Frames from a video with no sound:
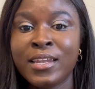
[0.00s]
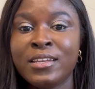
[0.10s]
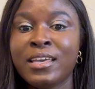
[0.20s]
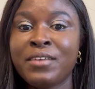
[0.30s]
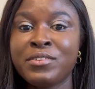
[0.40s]
that
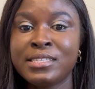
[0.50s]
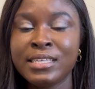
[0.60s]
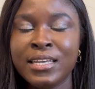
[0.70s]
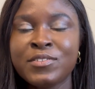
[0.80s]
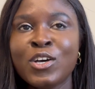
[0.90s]
you have
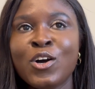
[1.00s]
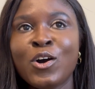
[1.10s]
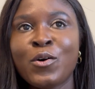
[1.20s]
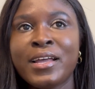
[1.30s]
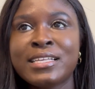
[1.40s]
received,
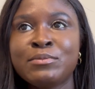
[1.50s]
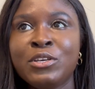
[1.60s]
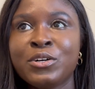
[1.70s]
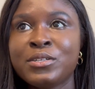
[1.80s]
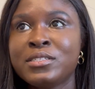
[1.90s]
or that's
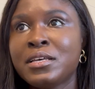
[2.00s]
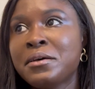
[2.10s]
because